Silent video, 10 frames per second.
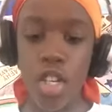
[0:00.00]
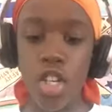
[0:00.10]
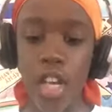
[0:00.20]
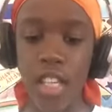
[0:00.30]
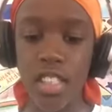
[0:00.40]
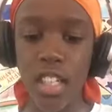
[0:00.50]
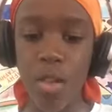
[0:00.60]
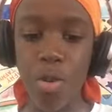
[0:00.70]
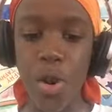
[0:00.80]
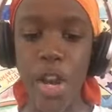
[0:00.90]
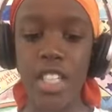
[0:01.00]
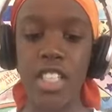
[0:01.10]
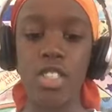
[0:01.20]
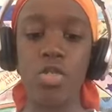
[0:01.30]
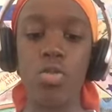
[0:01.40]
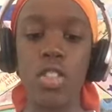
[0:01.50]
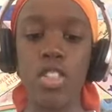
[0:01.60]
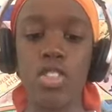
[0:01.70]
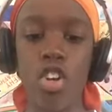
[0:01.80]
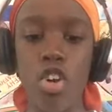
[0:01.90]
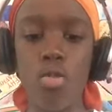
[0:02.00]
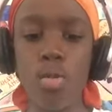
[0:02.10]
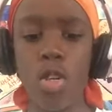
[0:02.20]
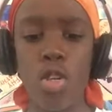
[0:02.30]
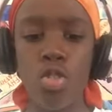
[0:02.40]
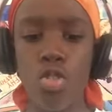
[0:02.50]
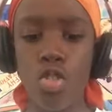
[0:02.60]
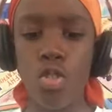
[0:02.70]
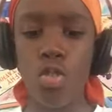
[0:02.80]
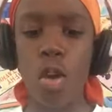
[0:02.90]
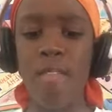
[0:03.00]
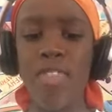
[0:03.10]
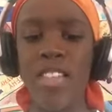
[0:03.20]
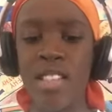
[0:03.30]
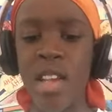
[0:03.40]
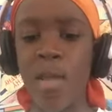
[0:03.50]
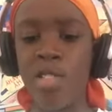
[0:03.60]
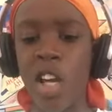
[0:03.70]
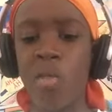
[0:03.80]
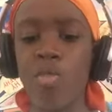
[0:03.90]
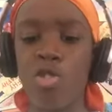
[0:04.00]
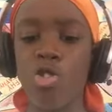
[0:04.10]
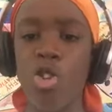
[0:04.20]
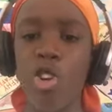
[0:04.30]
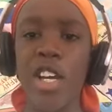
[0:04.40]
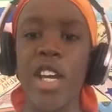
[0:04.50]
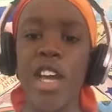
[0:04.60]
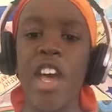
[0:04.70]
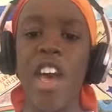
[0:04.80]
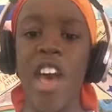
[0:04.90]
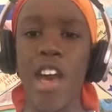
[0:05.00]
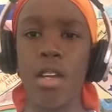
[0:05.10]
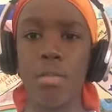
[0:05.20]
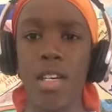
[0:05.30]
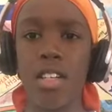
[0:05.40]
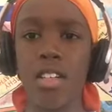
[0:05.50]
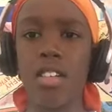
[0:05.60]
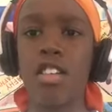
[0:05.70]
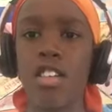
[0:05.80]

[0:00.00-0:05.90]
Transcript: And today we're reacting to Disturbed True Snapchat Story Animated.